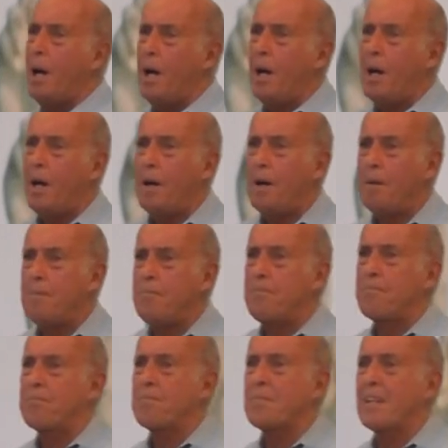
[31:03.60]

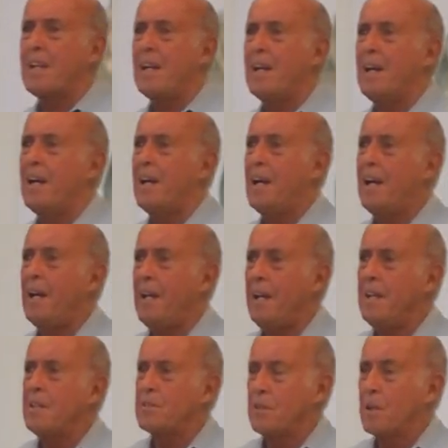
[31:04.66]
um, uh,
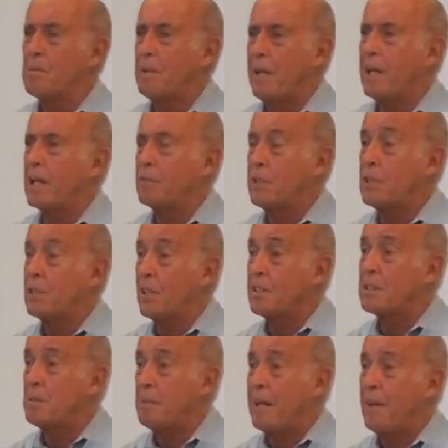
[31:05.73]
in his autobiography,
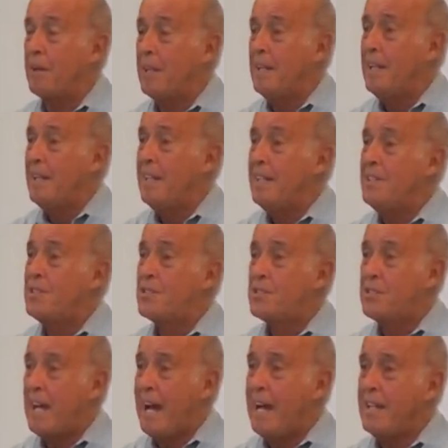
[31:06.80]
talks about his
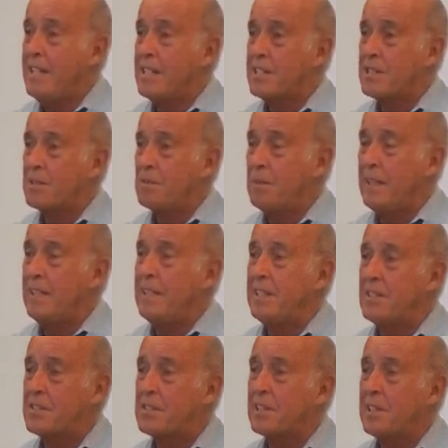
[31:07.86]
sadness when he
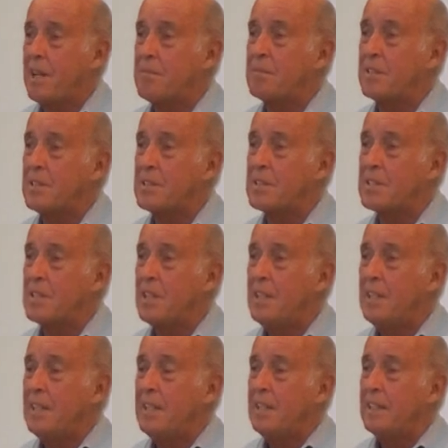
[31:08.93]
discovers
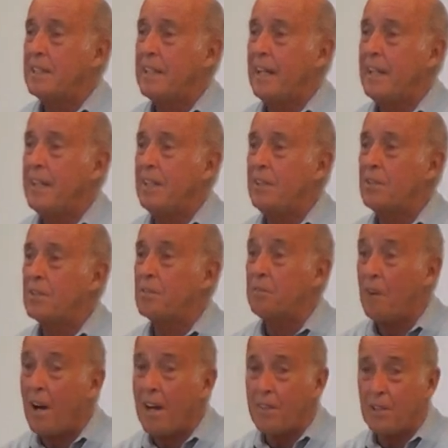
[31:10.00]
that his
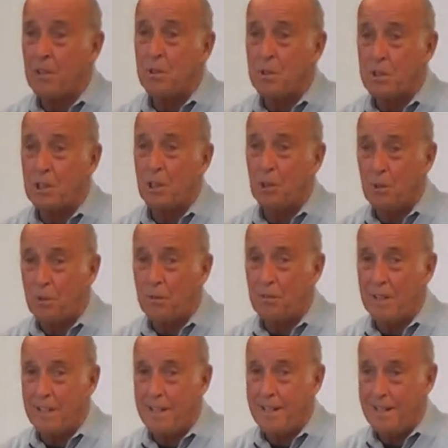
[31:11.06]
father, who is a
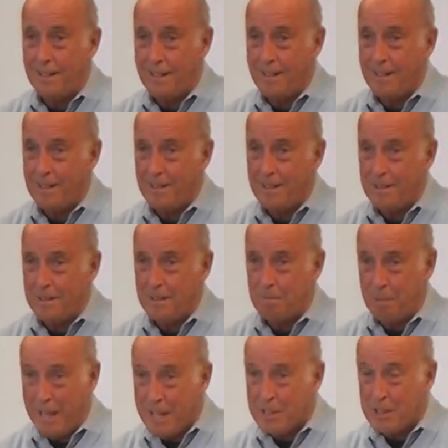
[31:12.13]
Lutheran
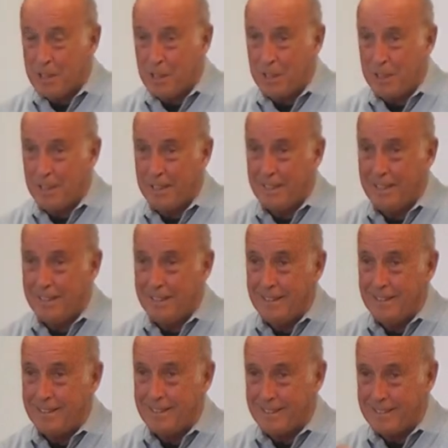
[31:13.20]
pastor,
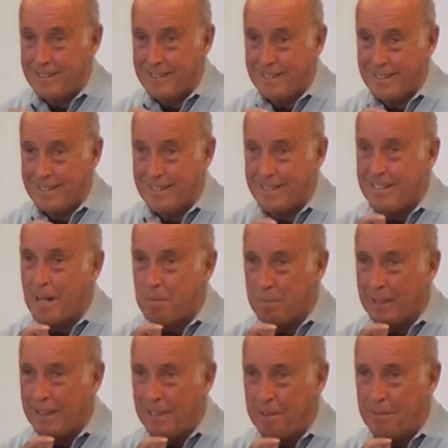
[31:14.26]
just does not
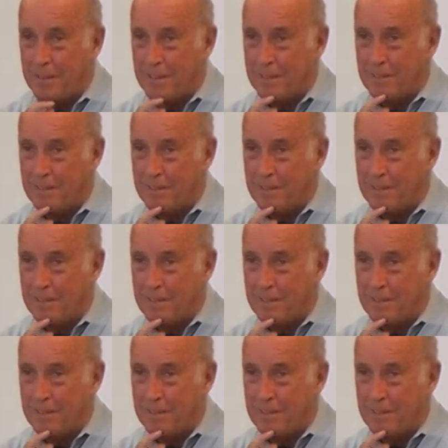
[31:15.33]
believe.